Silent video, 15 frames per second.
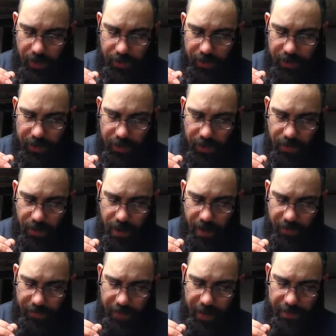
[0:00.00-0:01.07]
We don't
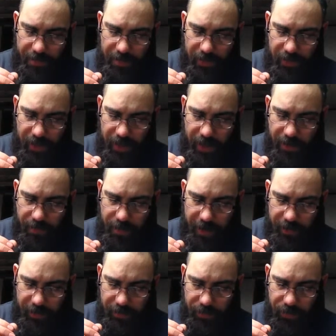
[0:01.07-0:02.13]
all vape the same. Why
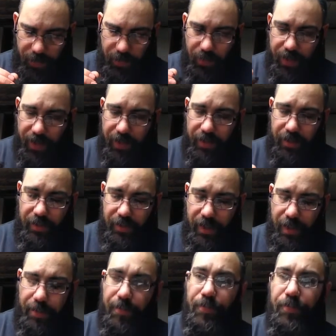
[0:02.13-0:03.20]
should we wick the
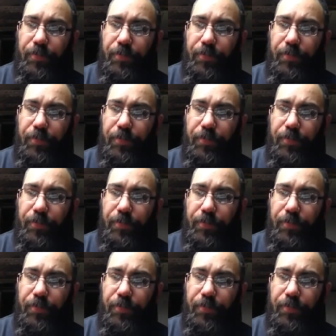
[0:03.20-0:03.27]
same?